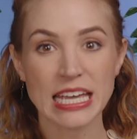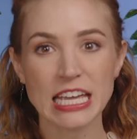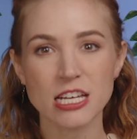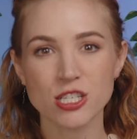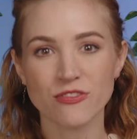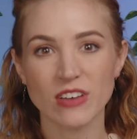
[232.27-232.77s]

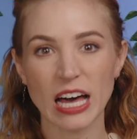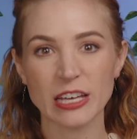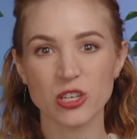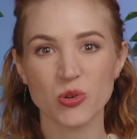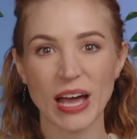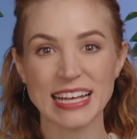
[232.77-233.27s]
Each
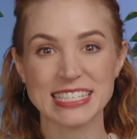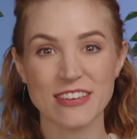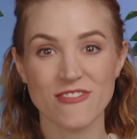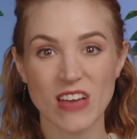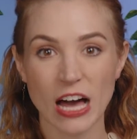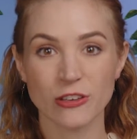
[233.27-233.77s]
value has a
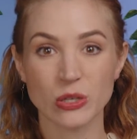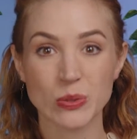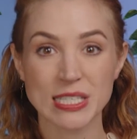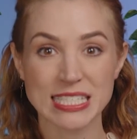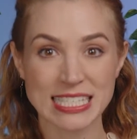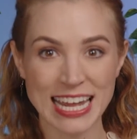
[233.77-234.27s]
value
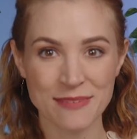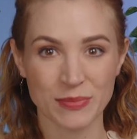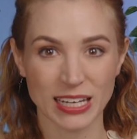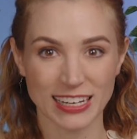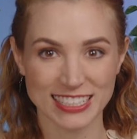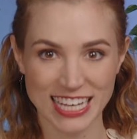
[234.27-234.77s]

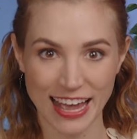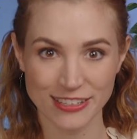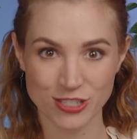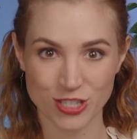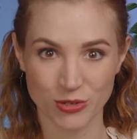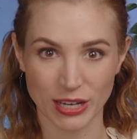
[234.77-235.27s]
statement
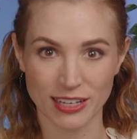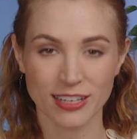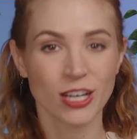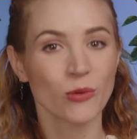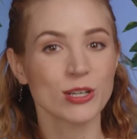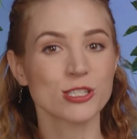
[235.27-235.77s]
attached to it,
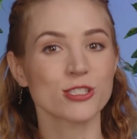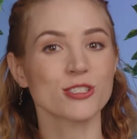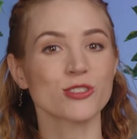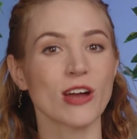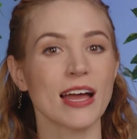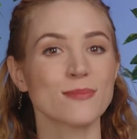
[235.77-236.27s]
which
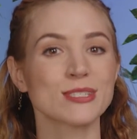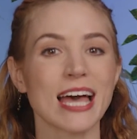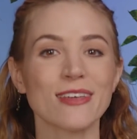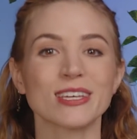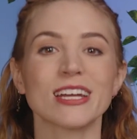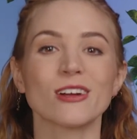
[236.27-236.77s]
describes
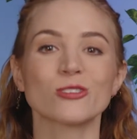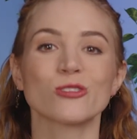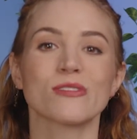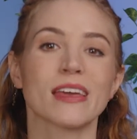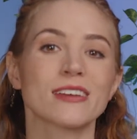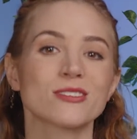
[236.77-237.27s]
how the
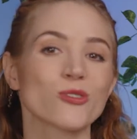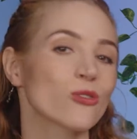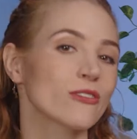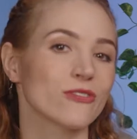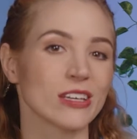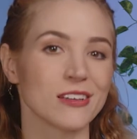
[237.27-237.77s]
character thinks
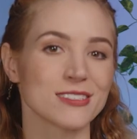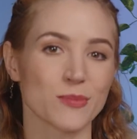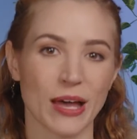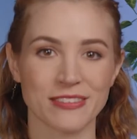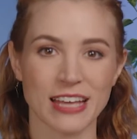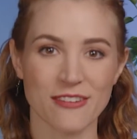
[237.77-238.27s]
or feels
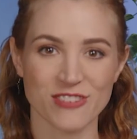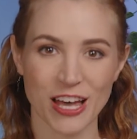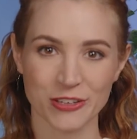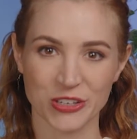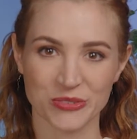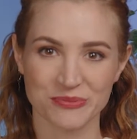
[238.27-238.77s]
about that
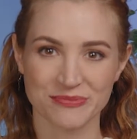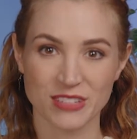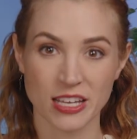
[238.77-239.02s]
value.